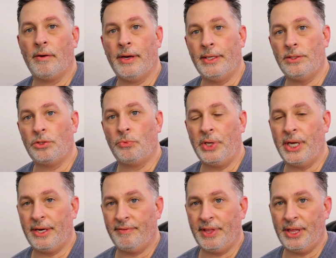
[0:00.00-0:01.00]
All right, so we
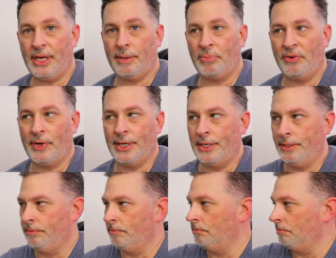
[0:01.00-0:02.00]
got everything up and
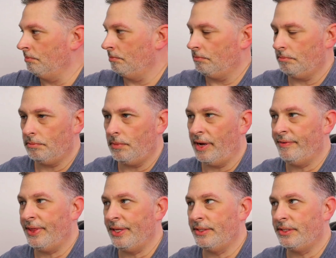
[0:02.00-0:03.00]
running.
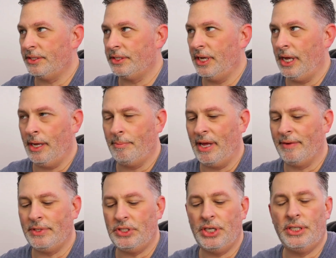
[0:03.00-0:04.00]
Everything's the same,
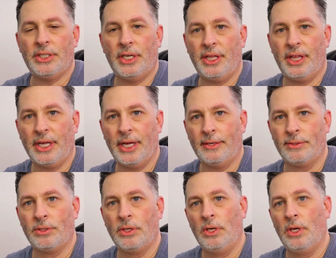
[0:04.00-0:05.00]
haven't changed anything
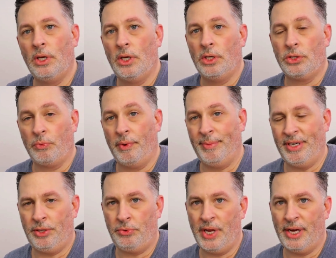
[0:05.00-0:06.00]
else. So what I'm
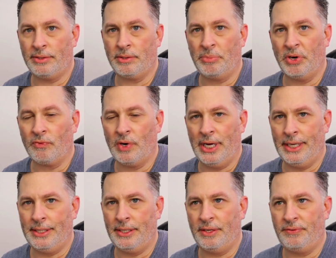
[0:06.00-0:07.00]
gonna do now is I'm gonna
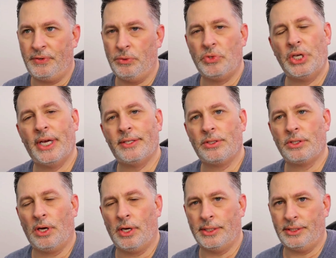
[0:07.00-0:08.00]
run a few
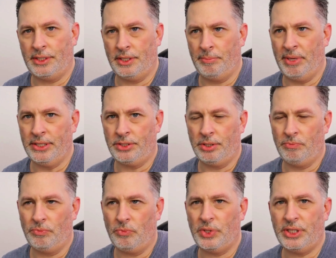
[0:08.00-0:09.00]
tests on Cinebench,
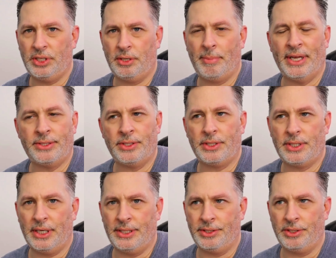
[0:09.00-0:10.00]
and what Cinebench
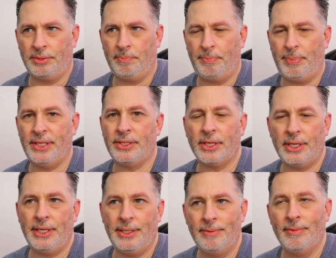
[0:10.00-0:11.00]
does is
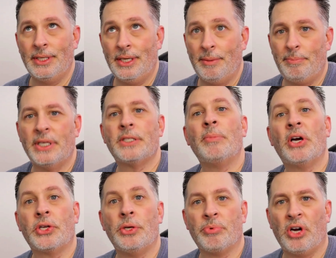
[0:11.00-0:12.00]
basically
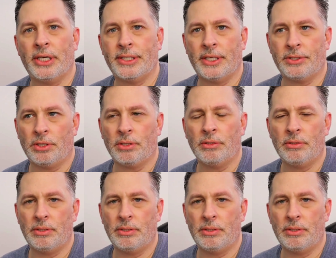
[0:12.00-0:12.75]
benchmark your processor.